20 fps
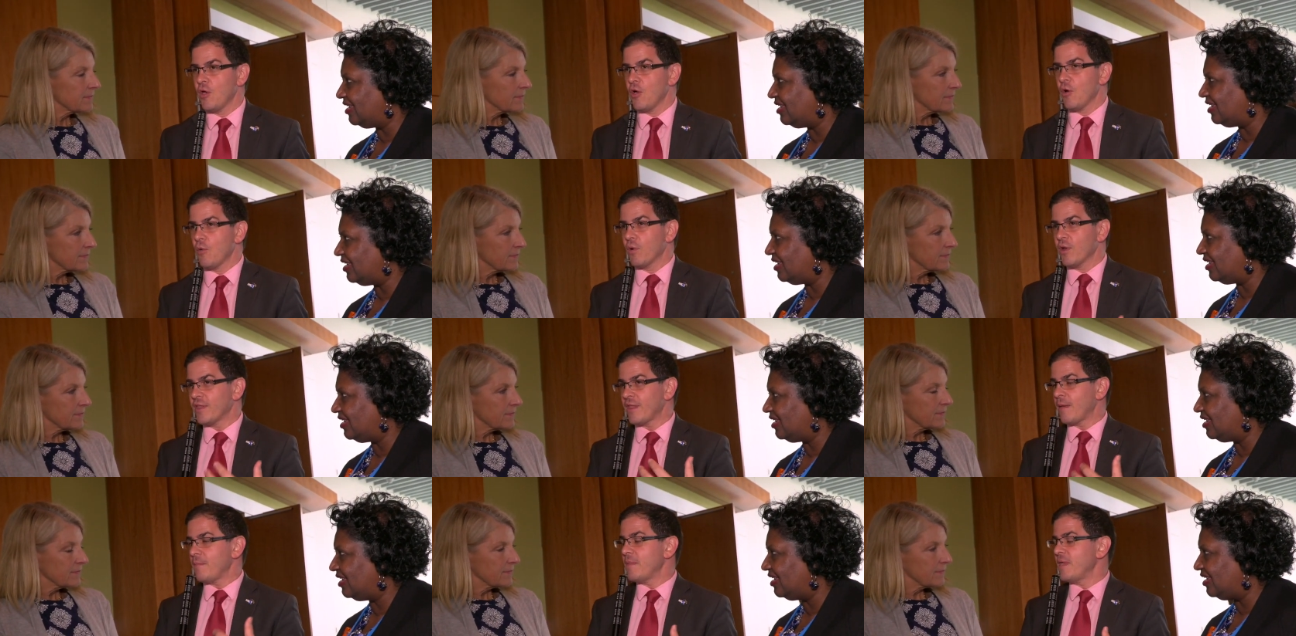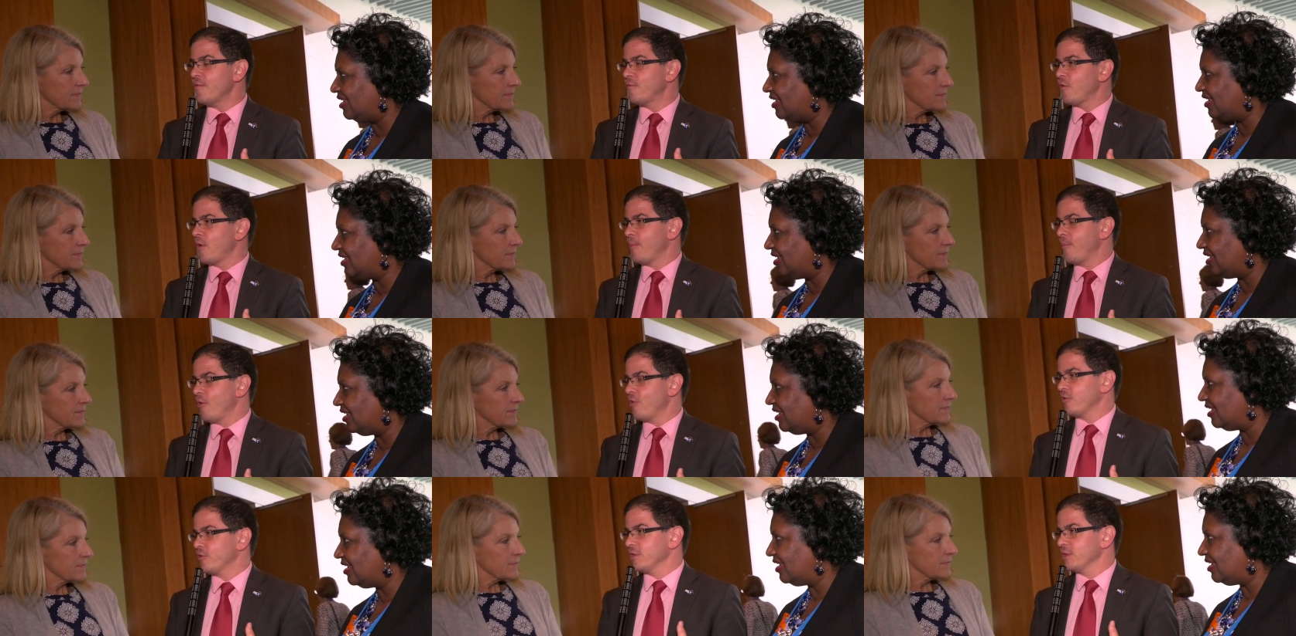Speaker 1: What does that mean for a
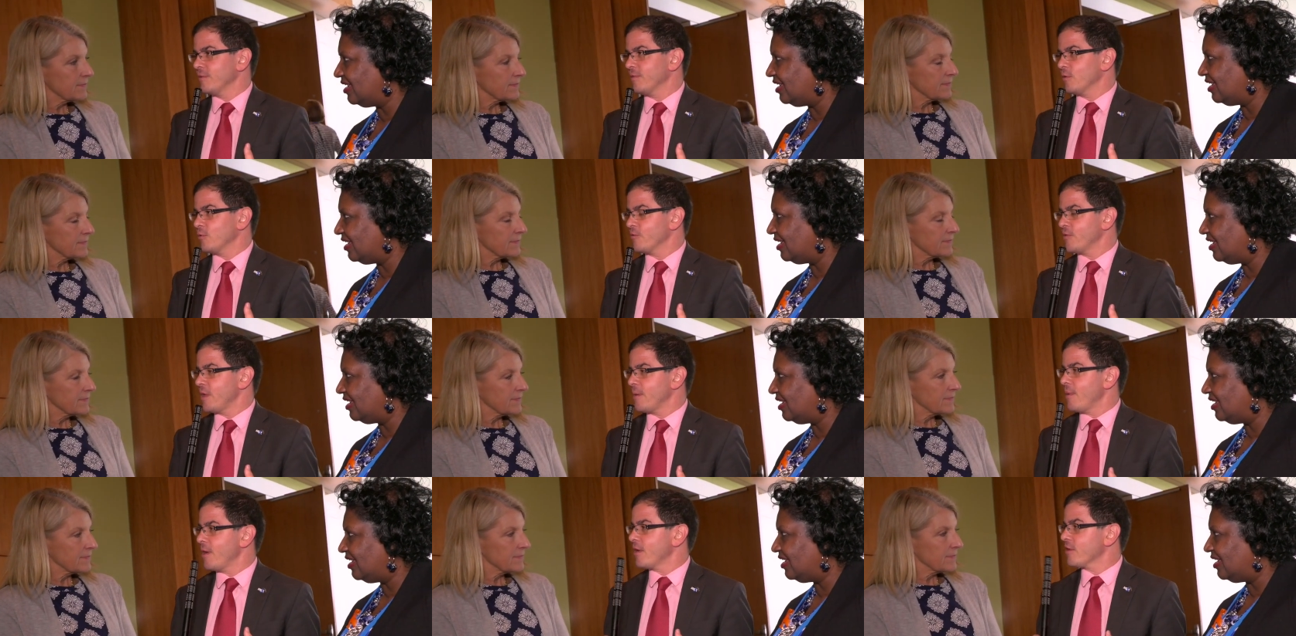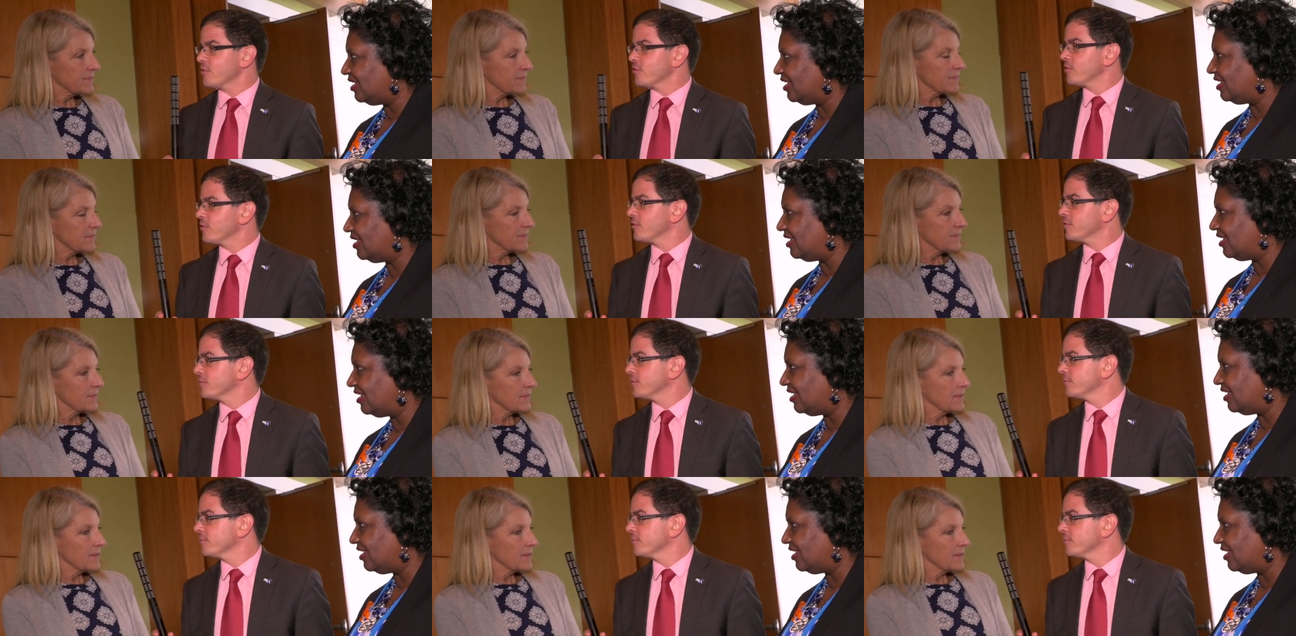person living with M S?